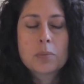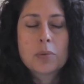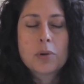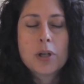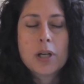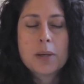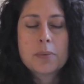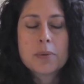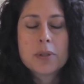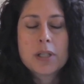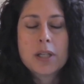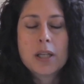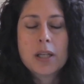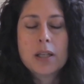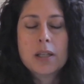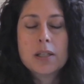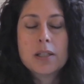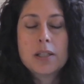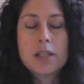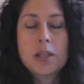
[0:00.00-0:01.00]
Perhaps
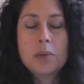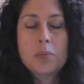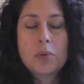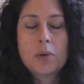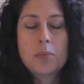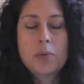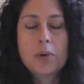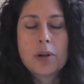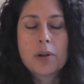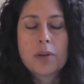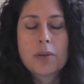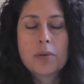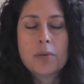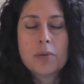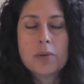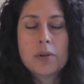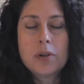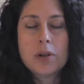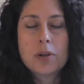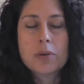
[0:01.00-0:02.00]
taking a deeper breath through
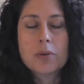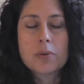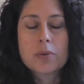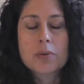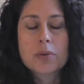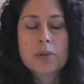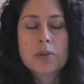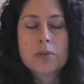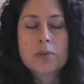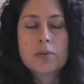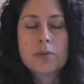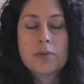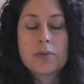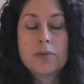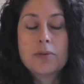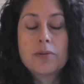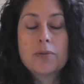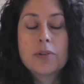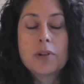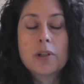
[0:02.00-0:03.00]
the nose,
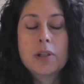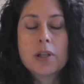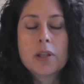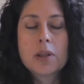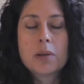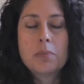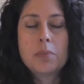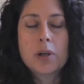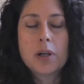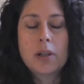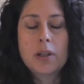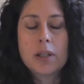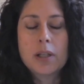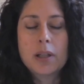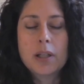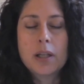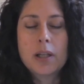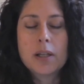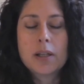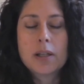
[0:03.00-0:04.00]
filling the belly,
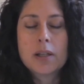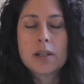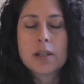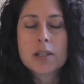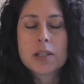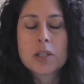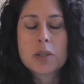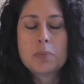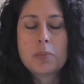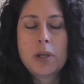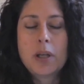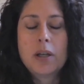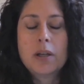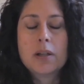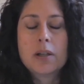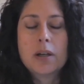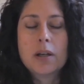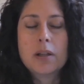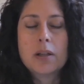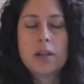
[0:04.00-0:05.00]
letting it
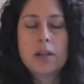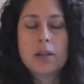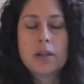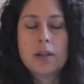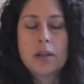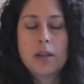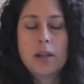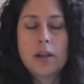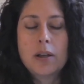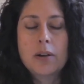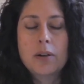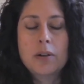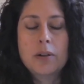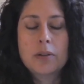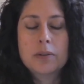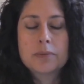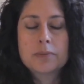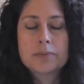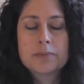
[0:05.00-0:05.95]
expand on the inhale.